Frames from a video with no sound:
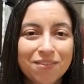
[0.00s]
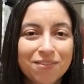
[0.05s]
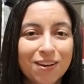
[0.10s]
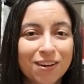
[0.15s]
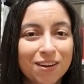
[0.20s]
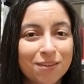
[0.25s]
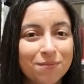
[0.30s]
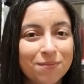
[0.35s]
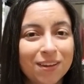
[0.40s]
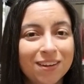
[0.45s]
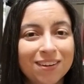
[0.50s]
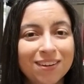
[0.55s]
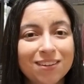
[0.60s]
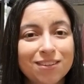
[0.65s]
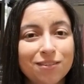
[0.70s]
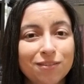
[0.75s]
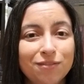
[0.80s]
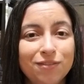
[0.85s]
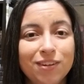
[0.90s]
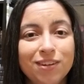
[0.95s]
I recommend it,
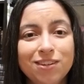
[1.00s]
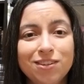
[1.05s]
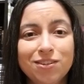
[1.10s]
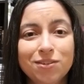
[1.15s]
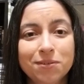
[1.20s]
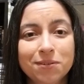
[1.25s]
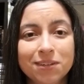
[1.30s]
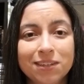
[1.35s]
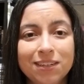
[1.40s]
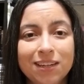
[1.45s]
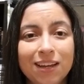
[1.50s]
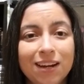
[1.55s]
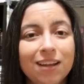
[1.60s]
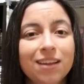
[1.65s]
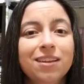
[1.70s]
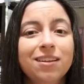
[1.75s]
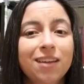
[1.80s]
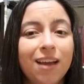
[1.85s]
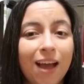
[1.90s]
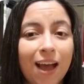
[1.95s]
it's a fun story, and
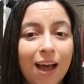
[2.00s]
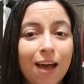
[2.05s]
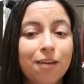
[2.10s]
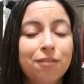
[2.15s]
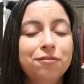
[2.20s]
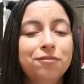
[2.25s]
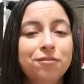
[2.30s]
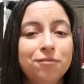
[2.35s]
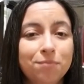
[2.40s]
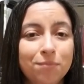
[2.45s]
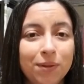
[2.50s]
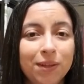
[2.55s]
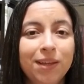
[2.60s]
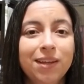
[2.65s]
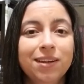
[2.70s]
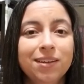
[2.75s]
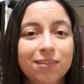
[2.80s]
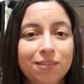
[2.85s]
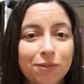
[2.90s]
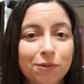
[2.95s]
I have
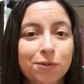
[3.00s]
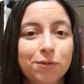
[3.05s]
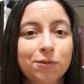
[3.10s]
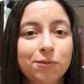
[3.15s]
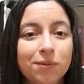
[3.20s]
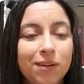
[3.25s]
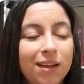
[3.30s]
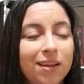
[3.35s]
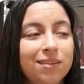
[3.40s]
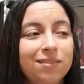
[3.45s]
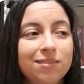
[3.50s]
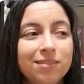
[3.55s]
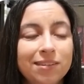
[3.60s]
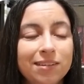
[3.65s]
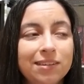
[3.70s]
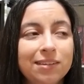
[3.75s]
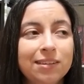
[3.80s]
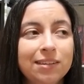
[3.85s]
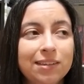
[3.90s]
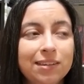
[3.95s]
played it through and
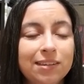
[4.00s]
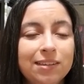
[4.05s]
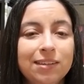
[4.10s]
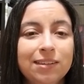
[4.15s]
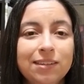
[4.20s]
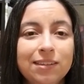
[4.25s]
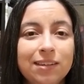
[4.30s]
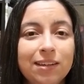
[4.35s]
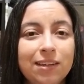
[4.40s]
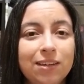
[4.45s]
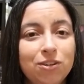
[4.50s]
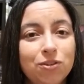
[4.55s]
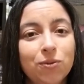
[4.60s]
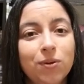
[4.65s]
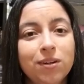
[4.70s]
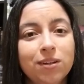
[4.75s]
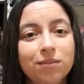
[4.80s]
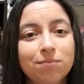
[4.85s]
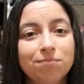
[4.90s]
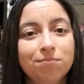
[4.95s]

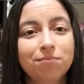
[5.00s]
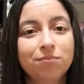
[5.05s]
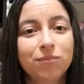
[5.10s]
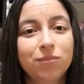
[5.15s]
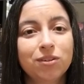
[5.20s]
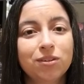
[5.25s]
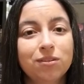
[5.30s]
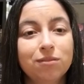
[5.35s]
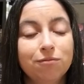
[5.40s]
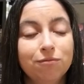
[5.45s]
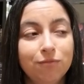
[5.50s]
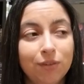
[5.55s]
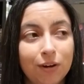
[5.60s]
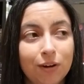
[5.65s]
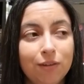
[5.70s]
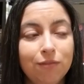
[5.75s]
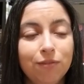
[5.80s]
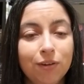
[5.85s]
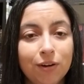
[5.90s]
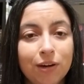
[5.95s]
enjoyed it. Just
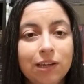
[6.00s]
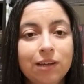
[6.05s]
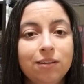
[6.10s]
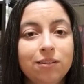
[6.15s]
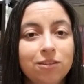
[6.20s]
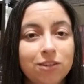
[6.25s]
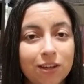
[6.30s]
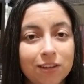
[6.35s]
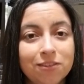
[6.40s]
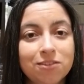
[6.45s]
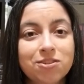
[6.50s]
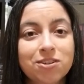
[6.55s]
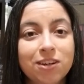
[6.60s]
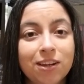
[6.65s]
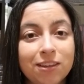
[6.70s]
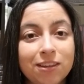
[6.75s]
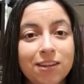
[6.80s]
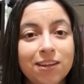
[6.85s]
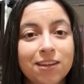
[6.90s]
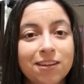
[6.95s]
very, very challenging
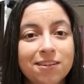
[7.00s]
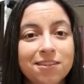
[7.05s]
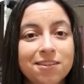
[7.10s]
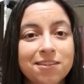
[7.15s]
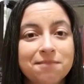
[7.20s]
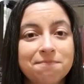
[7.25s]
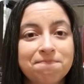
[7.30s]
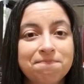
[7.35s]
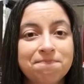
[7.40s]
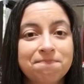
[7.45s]
at the end